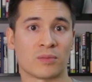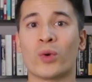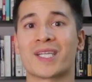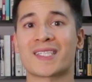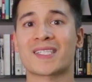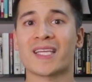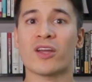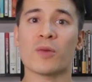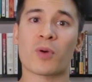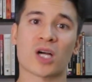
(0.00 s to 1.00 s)
When assessing
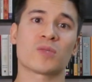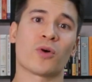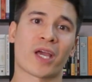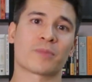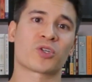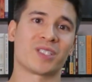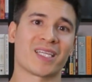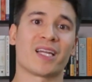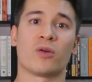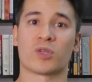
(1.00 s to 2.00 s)
how the proximal hamstring
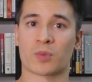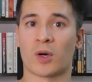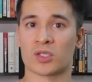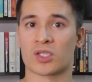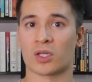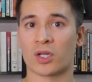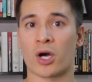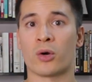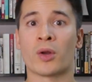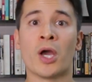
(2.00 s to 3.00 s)
tendon responds to
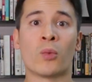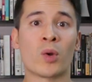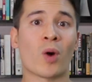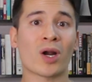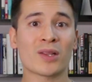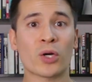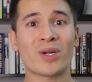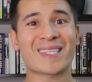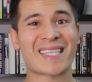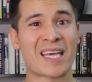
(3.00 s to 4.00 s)
load, we want to load
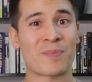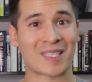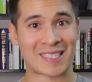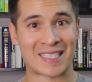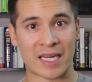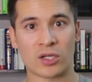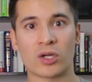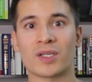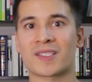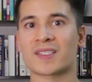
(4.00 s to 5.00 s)
it as a hip
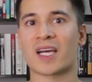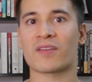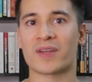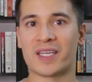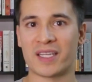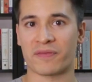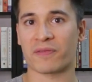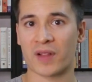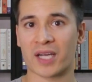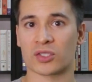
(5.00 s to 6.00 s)
extender instead of a knee
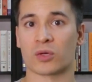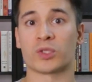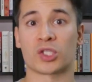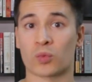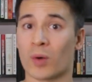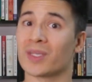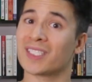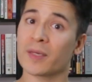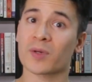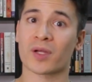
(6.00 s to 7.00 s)
flexor, which is what we
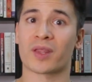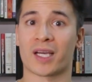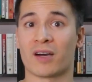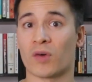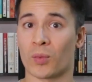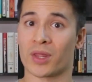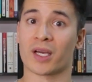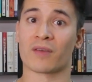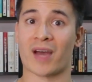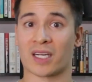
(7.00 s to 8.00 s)
typically think of when we
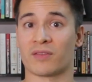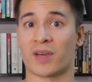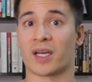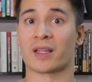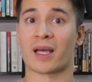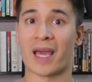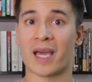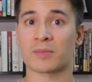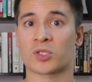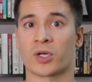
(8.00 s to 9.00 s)
think of activating the
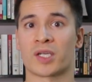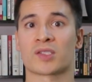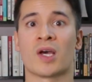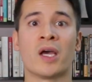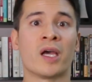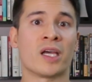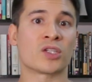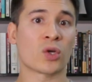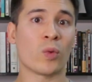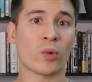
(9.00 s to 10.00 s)
hamstrings. And
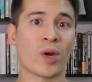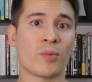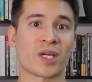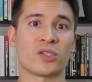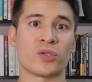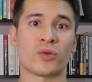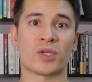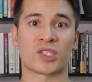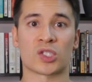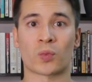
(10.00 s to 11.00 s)
so one way we can do
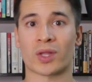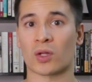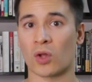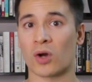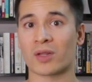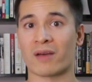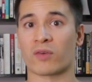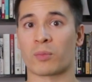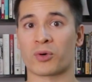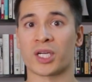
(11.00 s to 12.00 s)
this is with a long
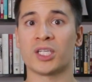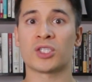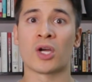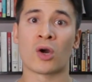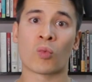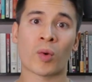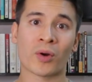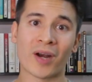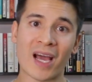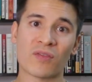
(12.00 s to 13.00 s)
lever bridge, where we're
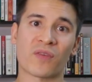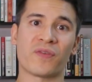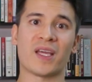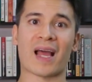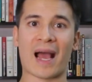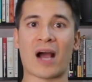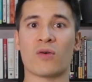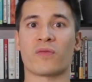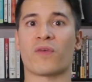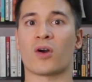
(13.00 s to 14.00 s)
going to have our feet
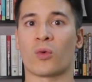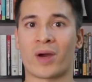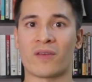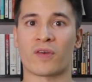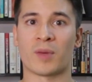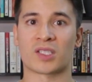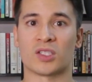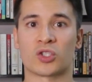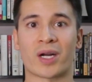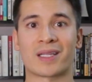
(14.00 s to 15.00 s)
out far away from us
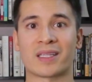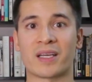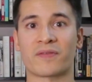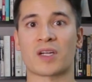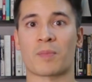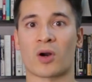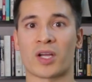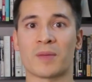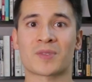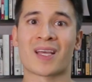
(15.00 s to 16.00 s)
and try to lift up our
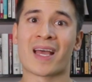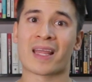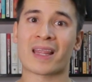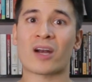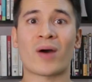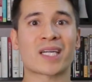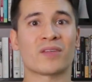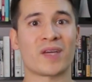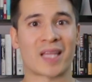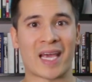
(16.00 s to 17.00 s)
hips. That'll
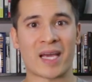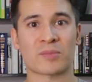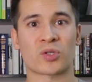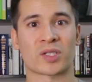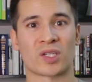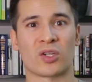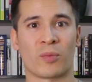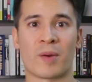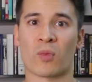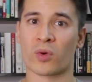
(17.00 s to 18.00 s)
activate the hamstrings a
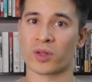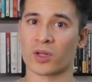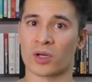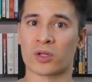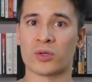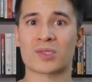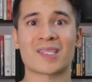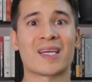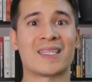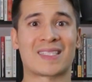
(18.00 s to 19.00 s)
little bit more than the glutes
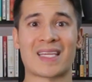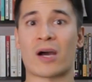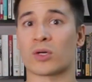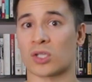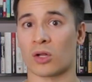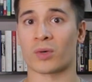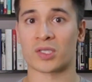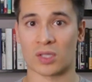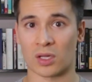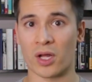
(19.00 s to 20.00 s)
and see how it
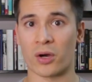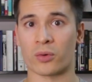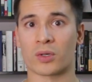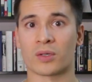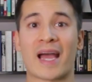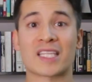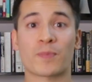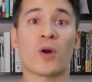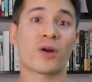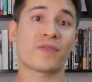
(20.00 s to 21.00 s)
tolerates the load. As
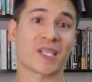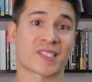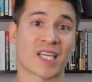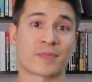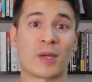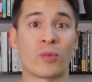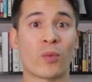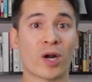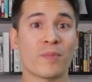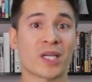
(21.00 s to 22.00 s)
part of the assessment, we
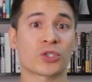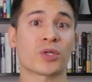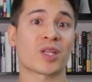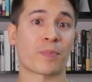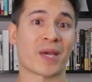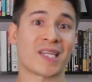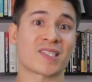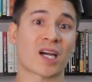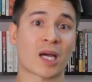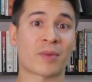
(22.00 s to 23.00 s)
want to make sure that the
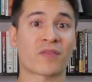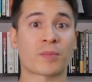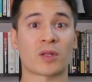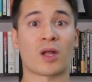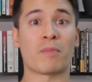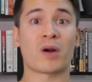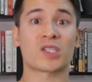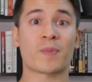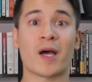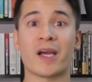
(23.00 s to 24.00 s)
pain's not coming from the lumbar
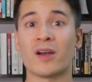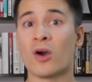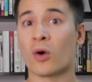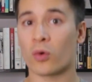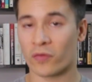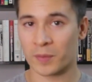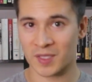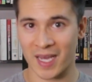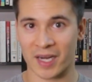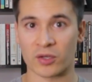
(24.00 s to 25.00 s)
spine or from
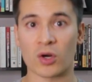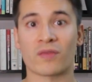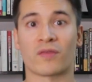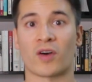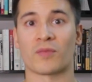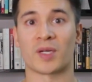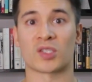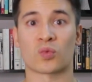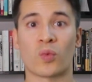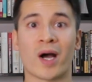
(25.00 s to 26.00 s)
sciatic nerve involvement
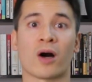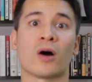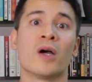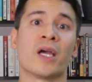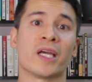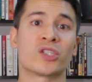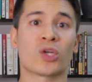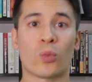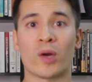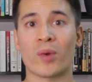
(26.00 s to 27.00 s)
as well. And
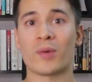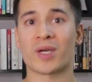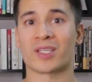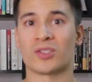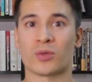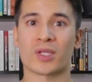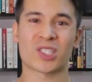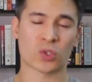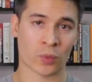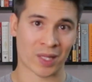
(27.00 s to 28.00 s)
so one way we can do
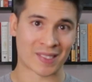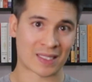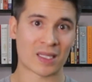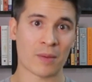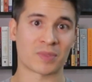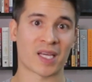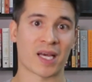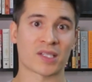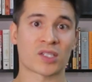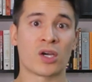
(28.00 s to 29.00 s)
this is with a slump
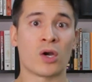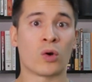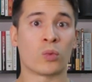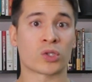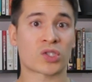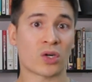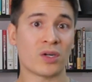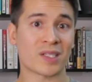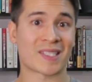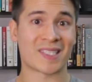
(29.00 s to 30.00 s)
test. We'll
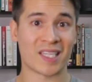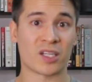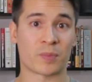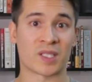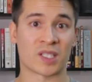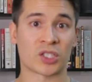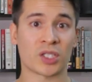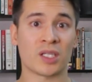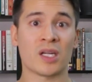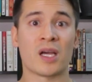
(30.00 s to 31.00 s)
start in a seated
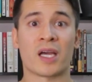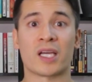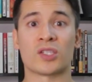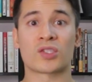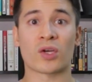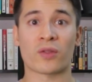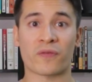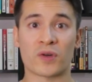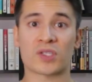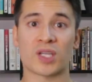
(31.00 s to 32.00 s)
position, and so the first